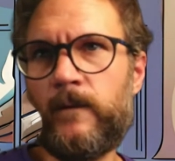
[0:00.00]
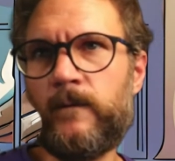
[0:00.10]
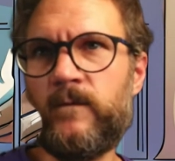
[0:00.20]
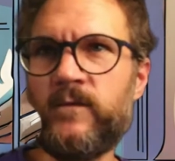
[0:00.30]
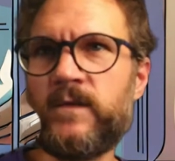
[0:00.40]

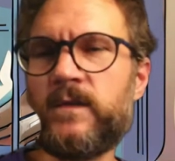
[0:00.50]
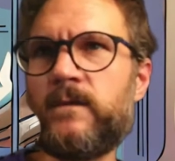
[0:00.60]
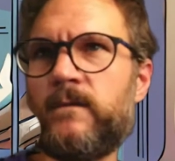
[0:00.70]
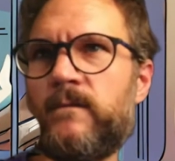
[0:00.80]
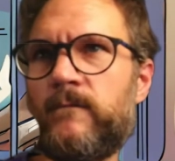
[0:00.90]
you should
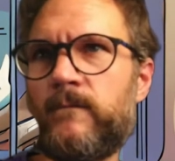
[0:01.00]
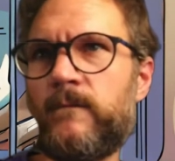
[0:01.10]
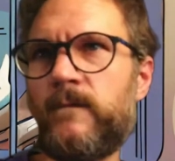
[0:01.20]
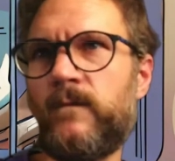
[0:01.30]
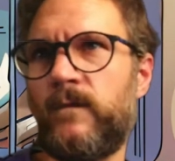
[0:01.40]

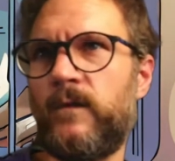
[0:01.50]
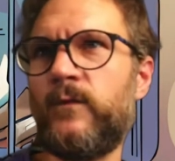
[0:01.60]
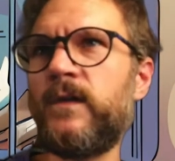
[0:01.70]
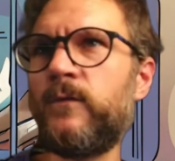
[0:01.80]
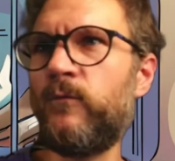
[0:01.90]

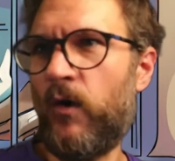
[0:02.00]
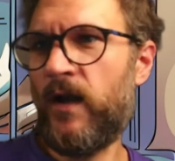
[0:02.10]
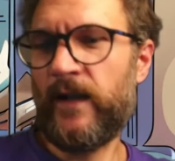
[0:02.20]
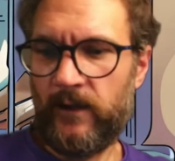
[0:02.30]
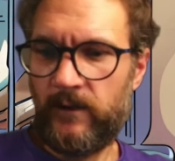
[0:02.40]
do what you want,